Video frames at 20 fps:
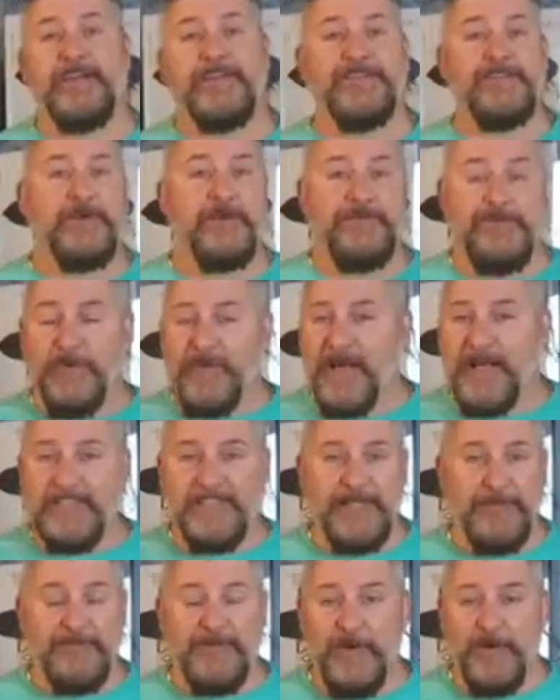So if you got
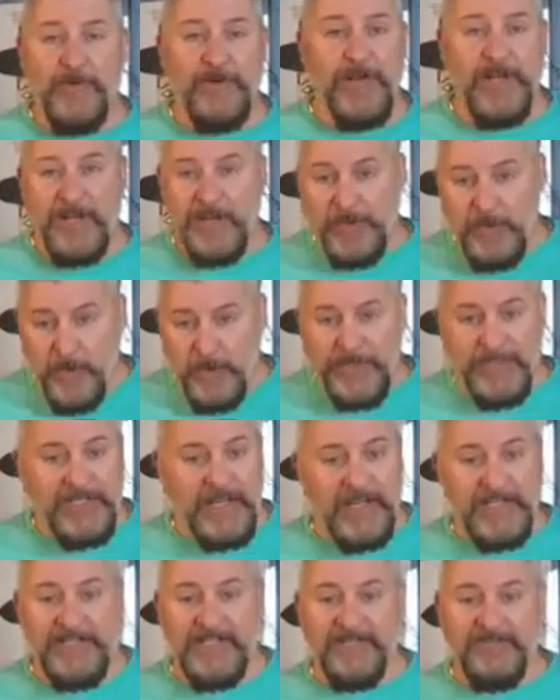something going on in your
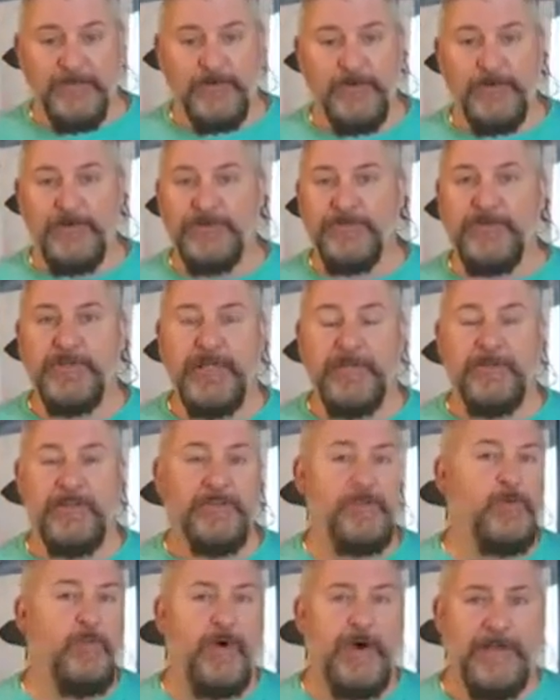section of the world you let, and
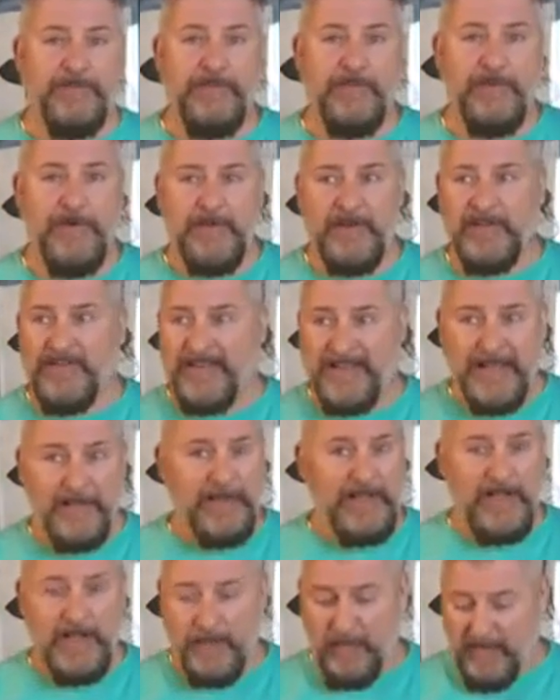you want it promoted, you let
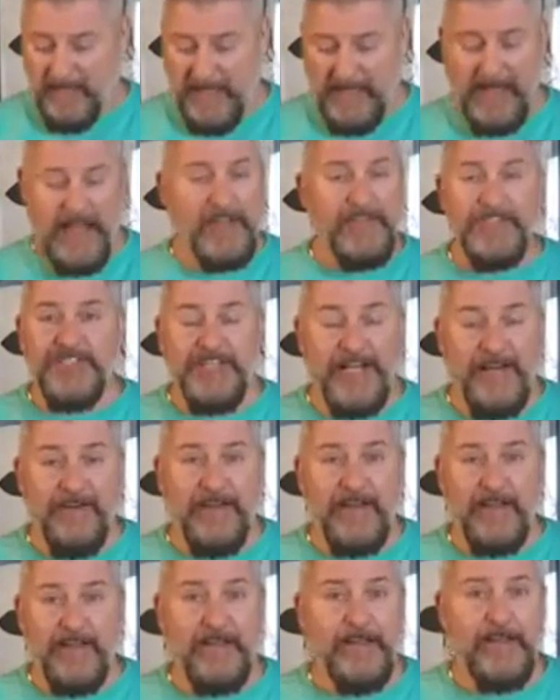me know and I'll share
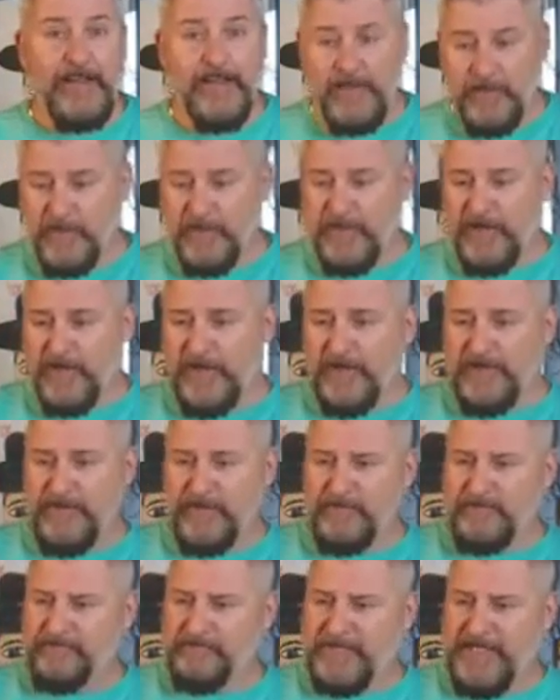it with
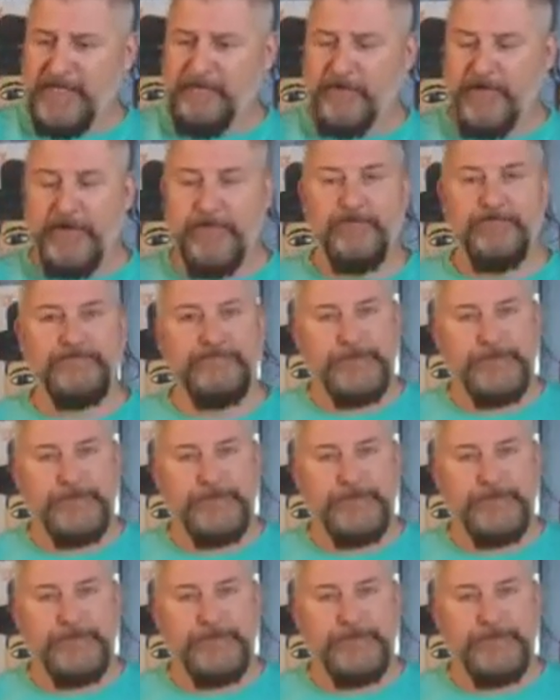other people.